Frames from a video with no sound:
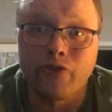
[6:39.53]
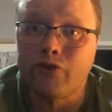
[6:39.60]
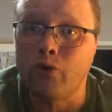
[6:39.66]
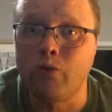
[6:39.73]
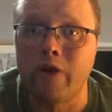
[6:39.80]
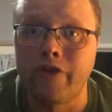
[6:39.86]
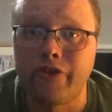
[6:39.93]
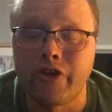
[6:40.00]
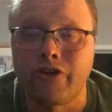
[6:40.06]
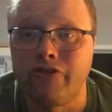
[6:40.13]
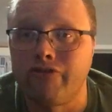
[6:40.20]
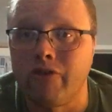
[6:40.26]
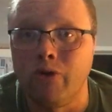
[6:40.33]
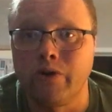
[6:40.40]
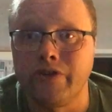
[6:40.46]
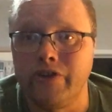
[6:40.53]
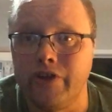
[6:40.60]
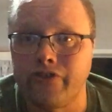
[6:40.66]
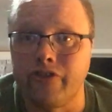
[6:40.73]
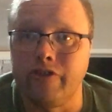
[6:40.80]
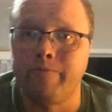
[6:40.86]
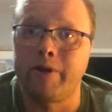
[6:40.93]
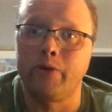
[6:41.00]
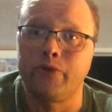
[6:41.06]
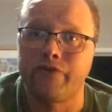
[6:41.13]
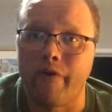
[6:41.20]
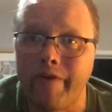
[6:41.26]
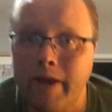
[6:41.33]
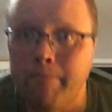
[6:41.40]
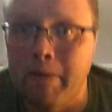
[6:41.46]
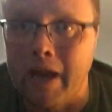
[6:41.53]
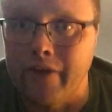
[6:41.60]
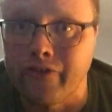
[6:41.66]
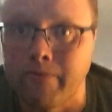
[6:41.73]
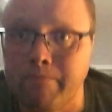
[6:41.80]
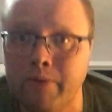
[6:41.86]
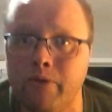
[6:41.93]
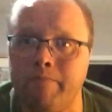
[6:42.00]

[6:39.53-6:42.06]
It's all under control conditions, but it was very unpleasant.